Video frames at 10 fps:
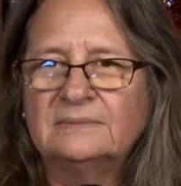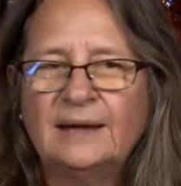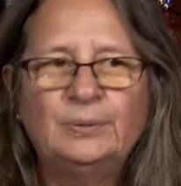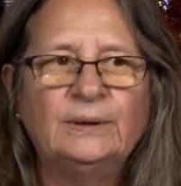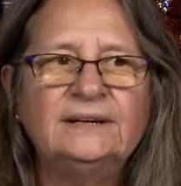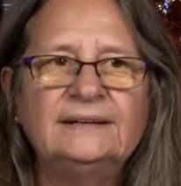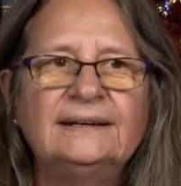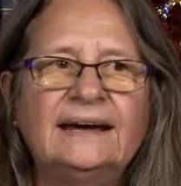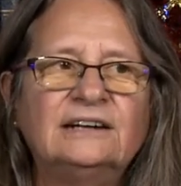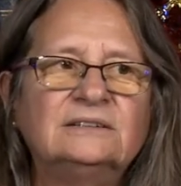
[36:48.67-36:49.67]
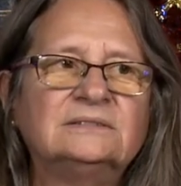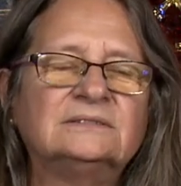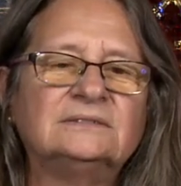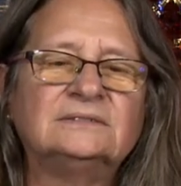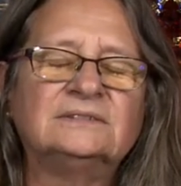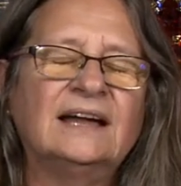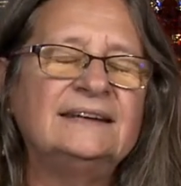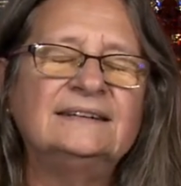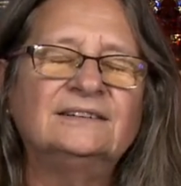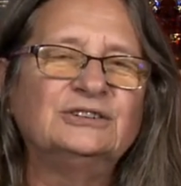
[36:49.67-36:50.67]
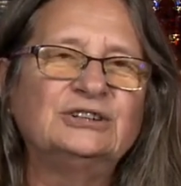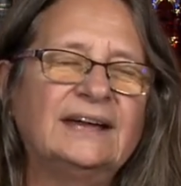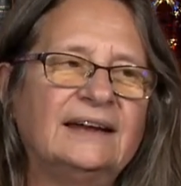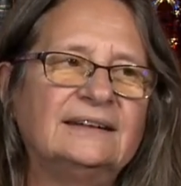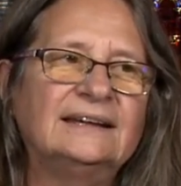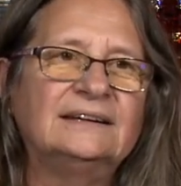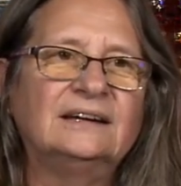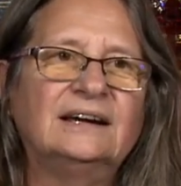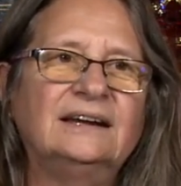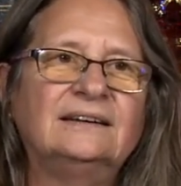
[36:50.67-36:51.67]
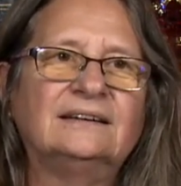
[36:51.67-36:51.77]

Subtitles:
I printed it out, and I didn't look at it that night.